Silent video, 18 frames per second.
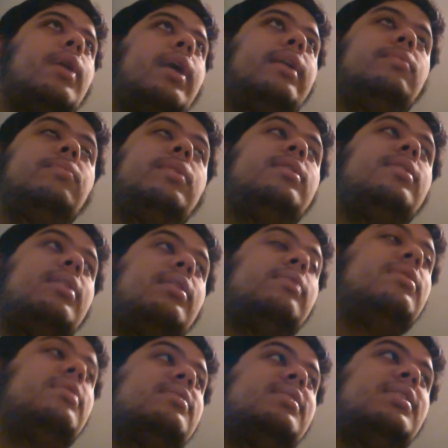and we
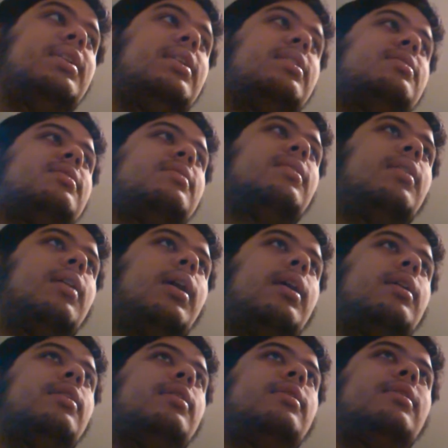nearly did it
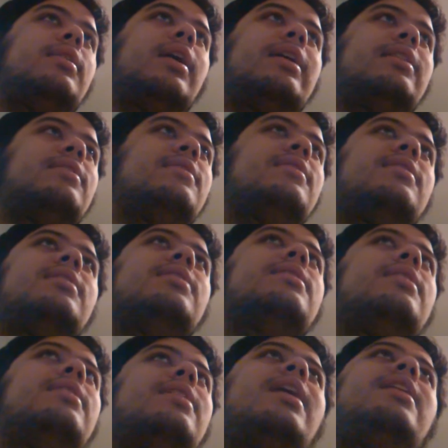uh, at
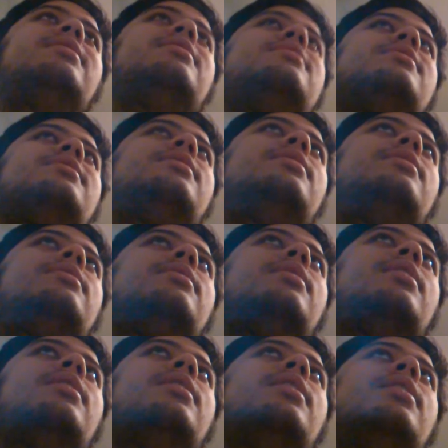19,
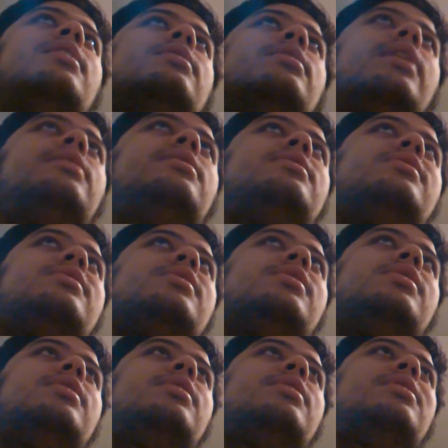
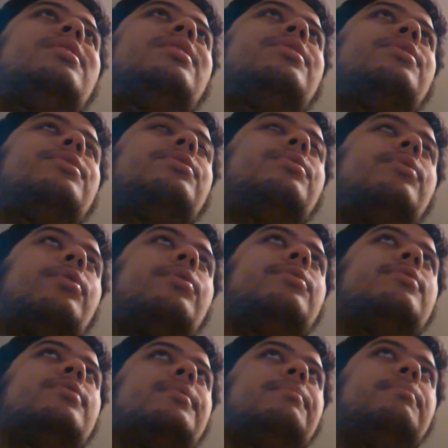
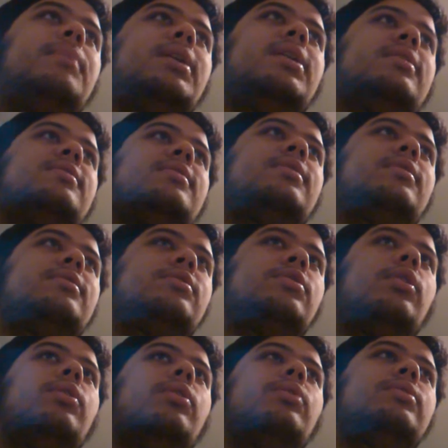93rd minute.
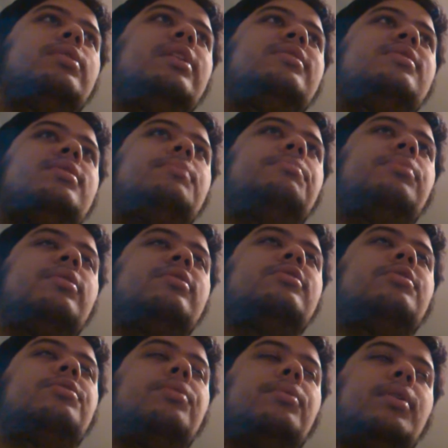So 90
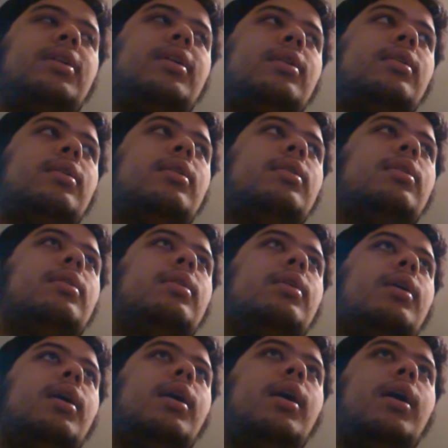plus 3
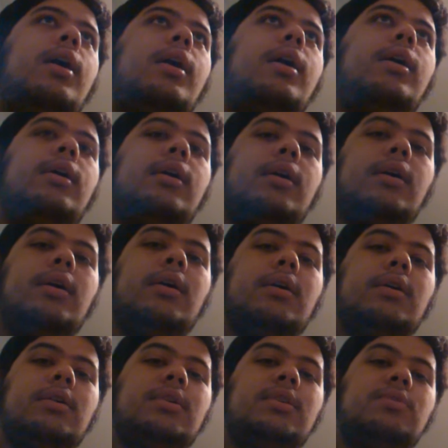
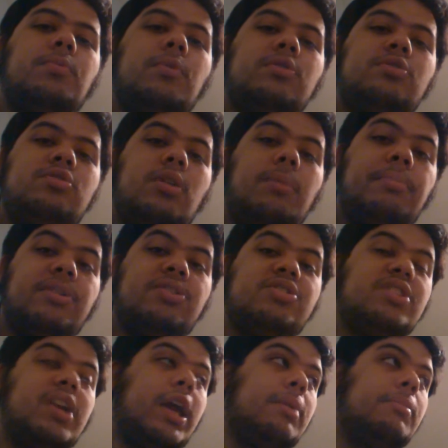uh, it was
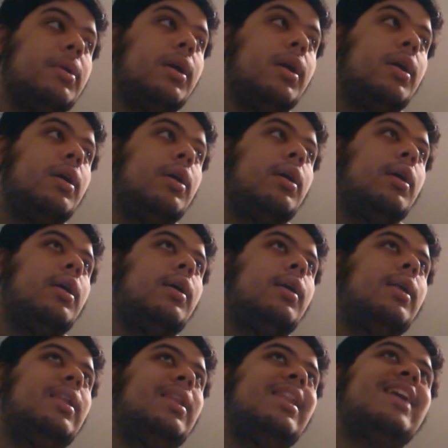stoppage time.
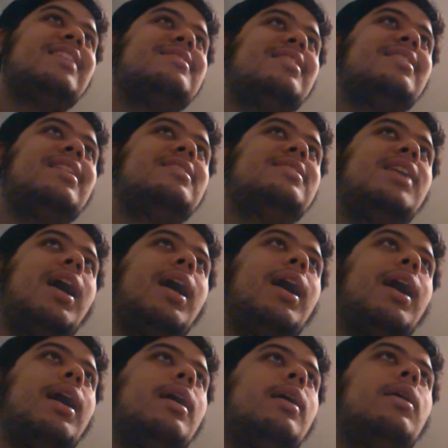Lassana
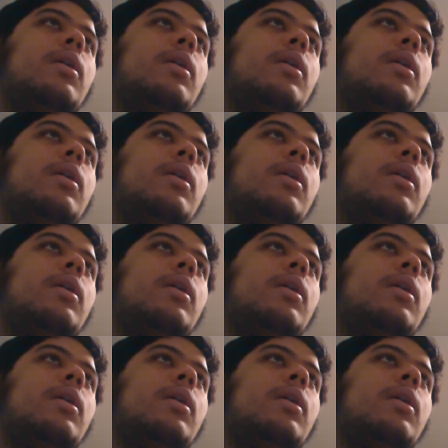Diarra.